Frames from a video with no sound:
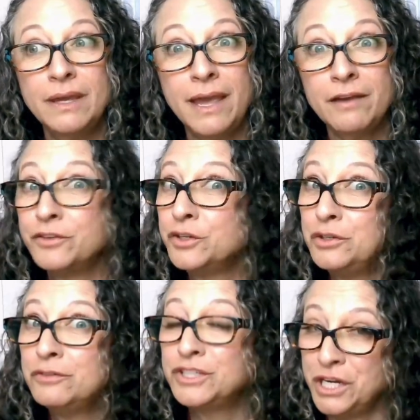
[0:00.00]
after
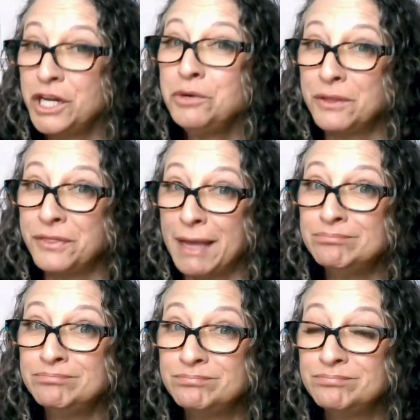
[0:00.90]
you've shared with
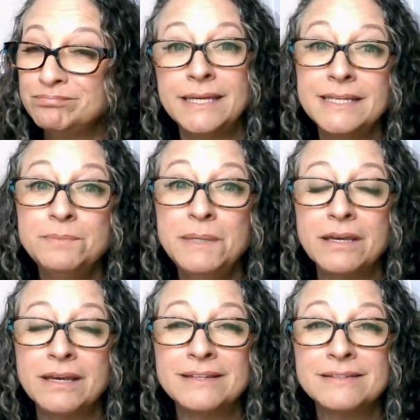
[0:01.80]
them is
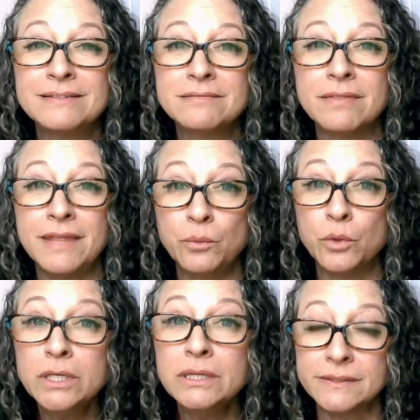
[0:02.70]
because they
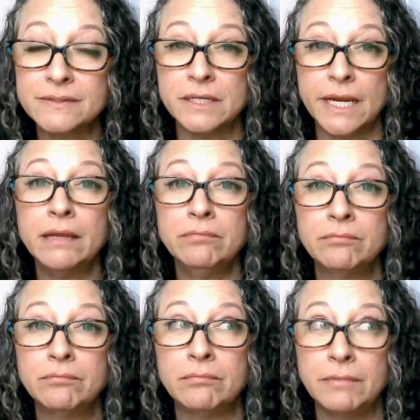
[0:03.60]
were listening,
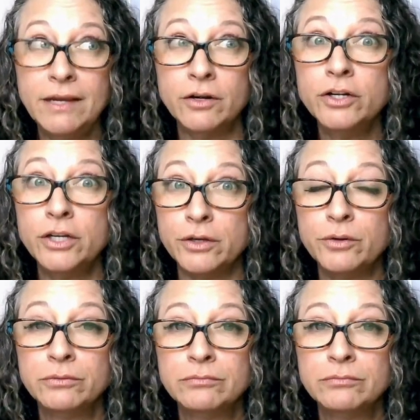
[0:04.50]
they heard you,